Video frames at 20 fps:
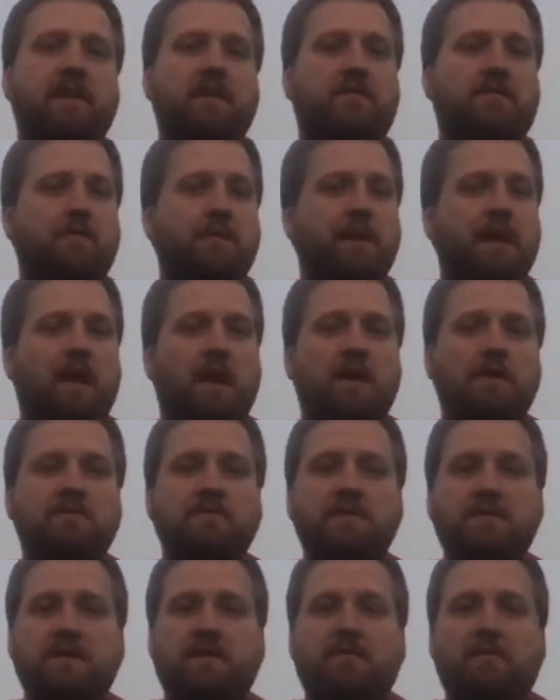like
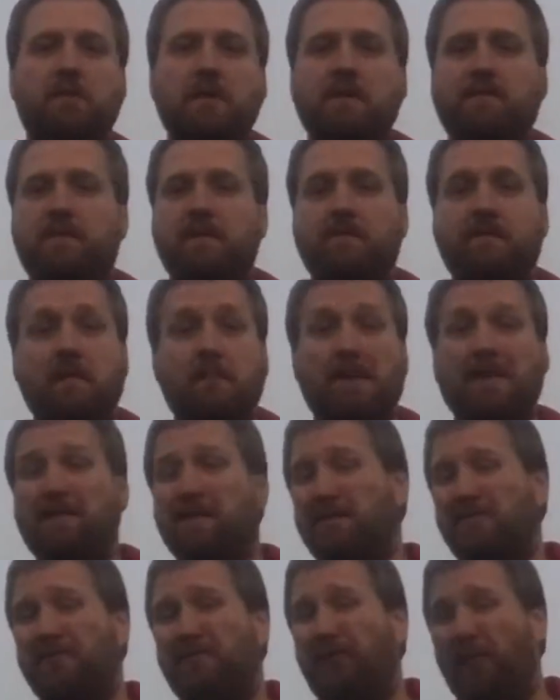300 to 350,
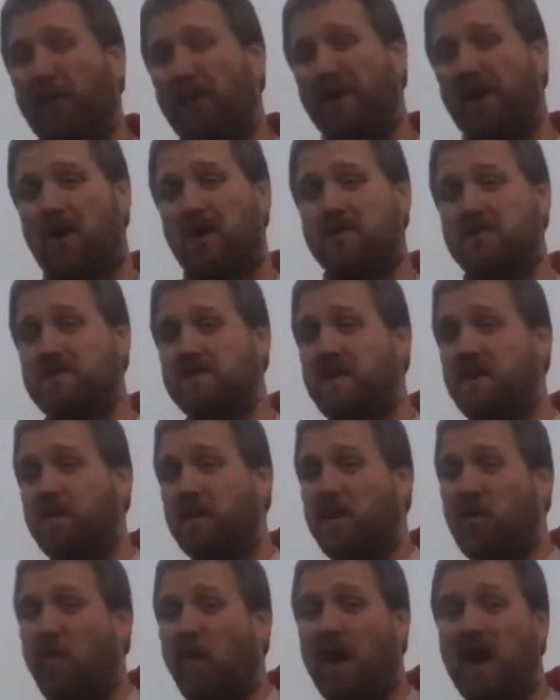maybe even 400, that
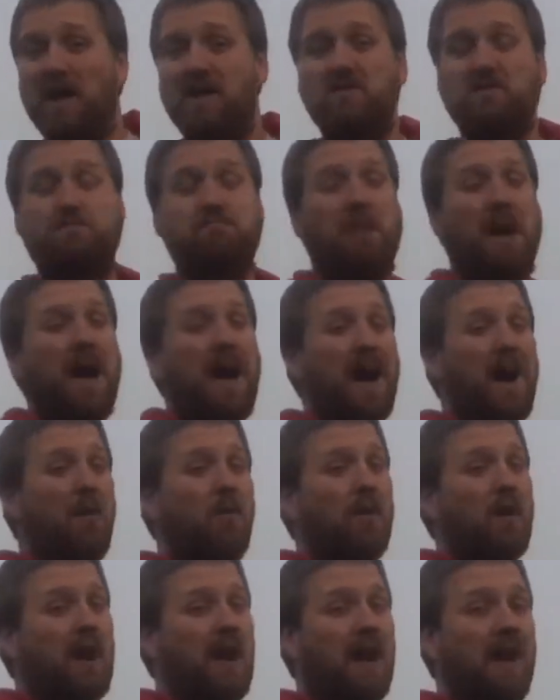requires
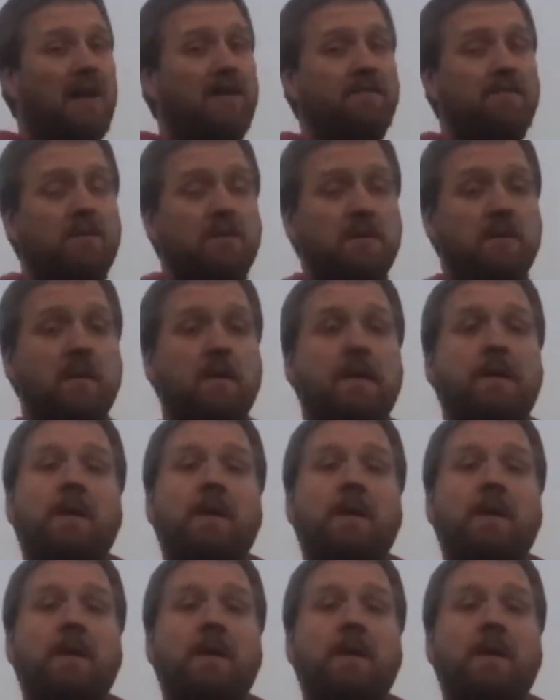power hyzer